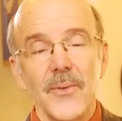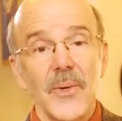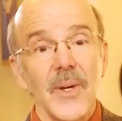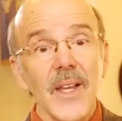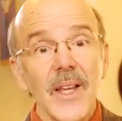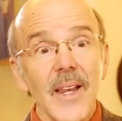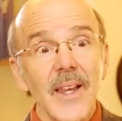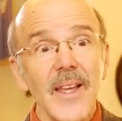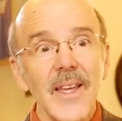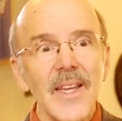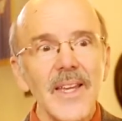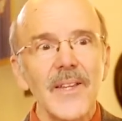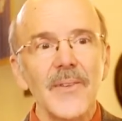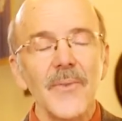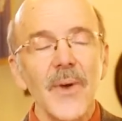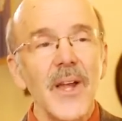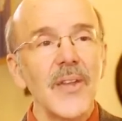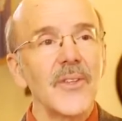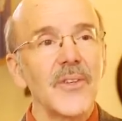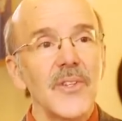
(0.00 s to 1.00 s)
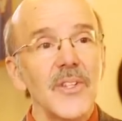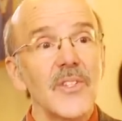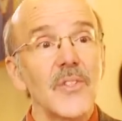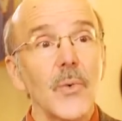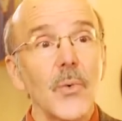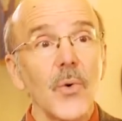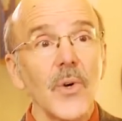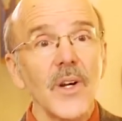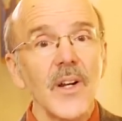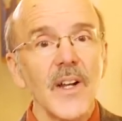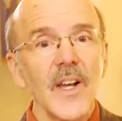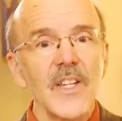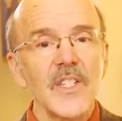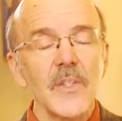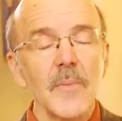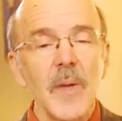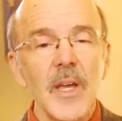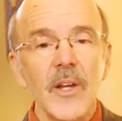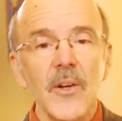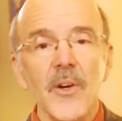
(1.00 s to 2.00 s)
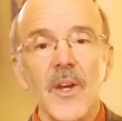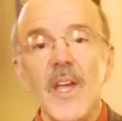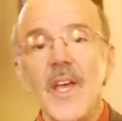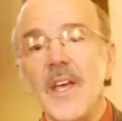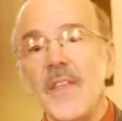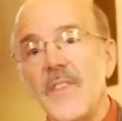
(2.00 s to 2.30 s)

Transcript: quickly and rather disorganized manner,